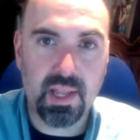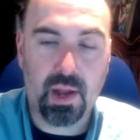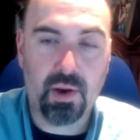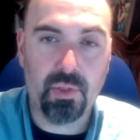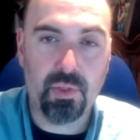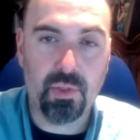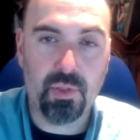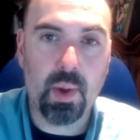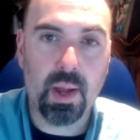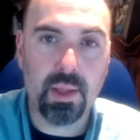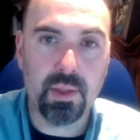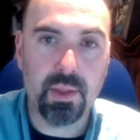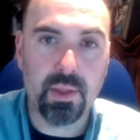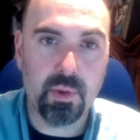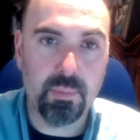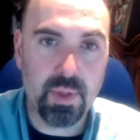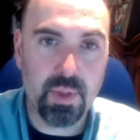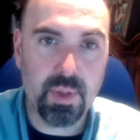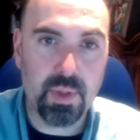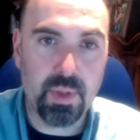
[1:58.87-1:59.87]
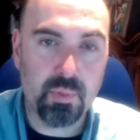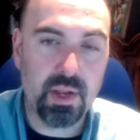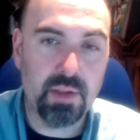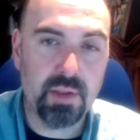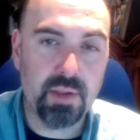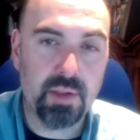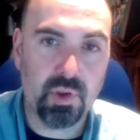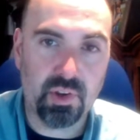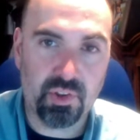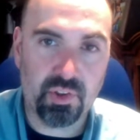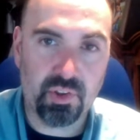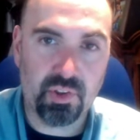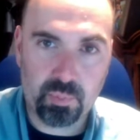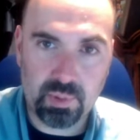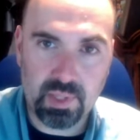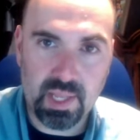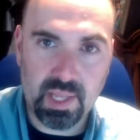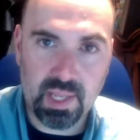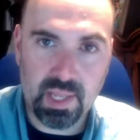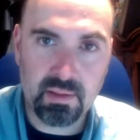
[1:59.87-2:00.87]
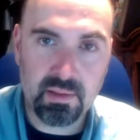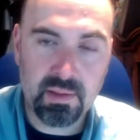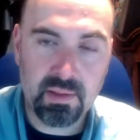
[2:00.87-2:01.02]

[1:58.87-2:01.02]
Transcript: out of the way. You can be creative. You can explain